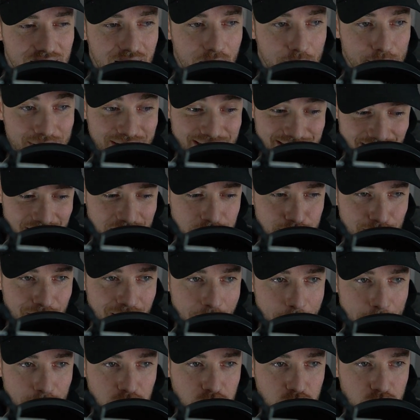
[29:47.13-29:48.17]
I'm like, that's my
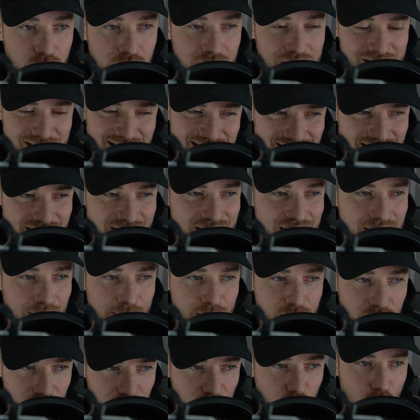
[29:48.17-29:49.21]
opportunity. This is it. I'm
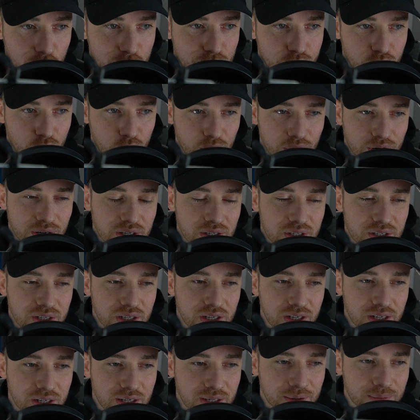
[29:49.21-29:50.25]
going to go for
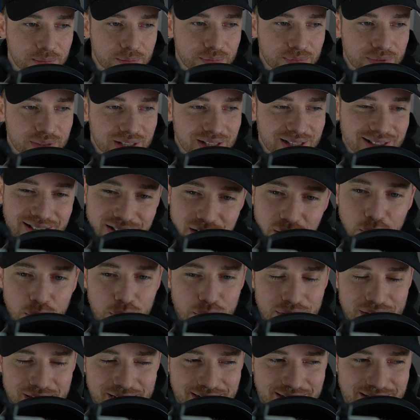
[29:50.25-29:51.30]
it. Little
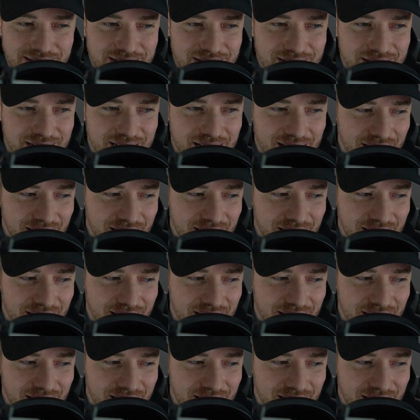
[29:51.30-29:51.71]
things.